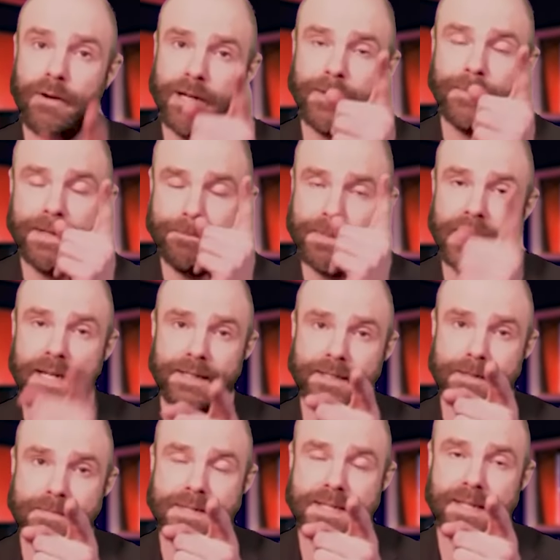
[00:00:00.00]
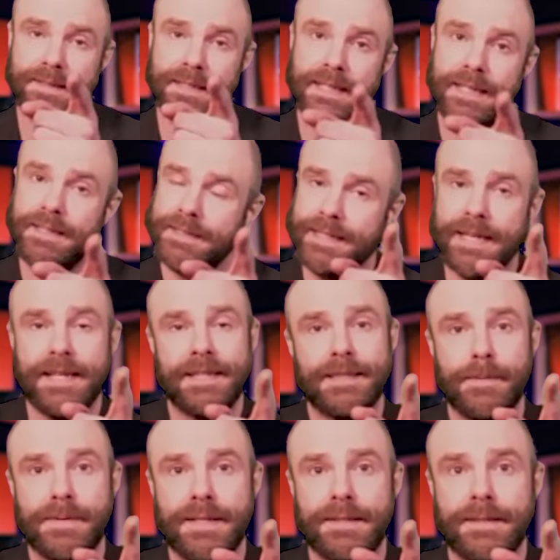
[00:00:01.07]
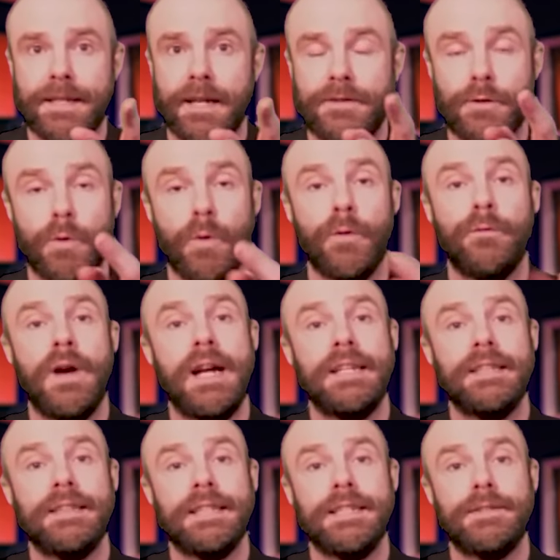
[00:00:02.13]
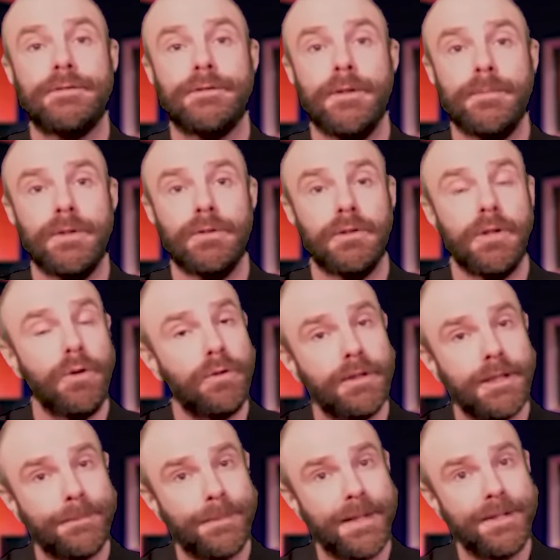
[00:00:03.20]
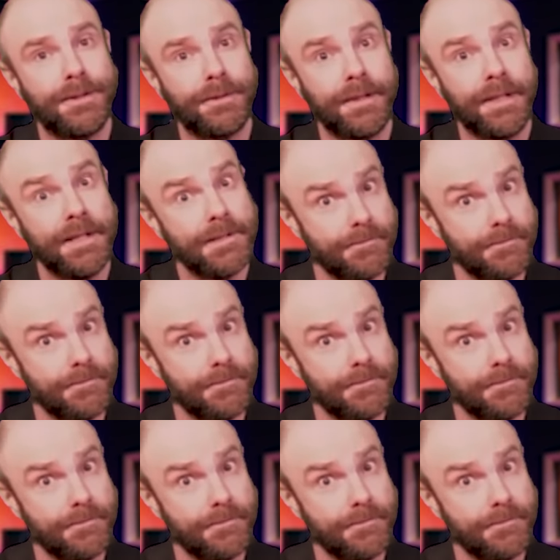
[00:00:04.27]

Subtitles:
I recommend buying some of these seeds, getting some of these cuts, or finding these from your local dispensary